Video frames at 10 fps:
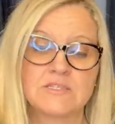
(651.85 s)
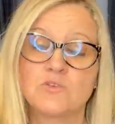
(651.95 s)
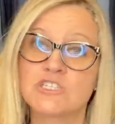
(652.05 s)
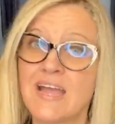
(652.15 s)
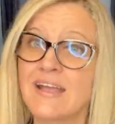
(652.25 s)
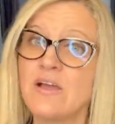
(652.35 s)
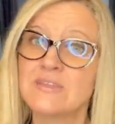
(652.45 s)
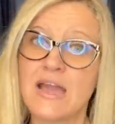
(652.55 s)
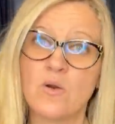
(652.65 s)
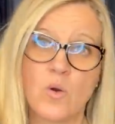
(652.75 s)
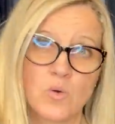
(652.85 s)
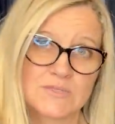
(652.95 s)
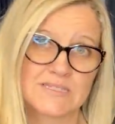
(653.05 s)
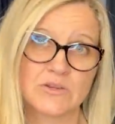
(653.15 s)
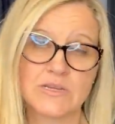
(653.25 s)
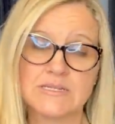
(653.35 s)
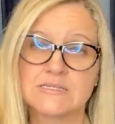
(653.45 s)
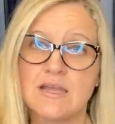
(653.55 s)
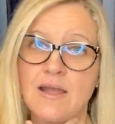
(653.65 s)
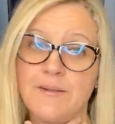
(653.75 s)
So check out that whole
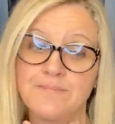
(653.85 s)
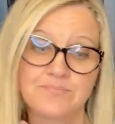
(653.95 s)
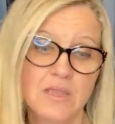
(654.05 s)
series. Um,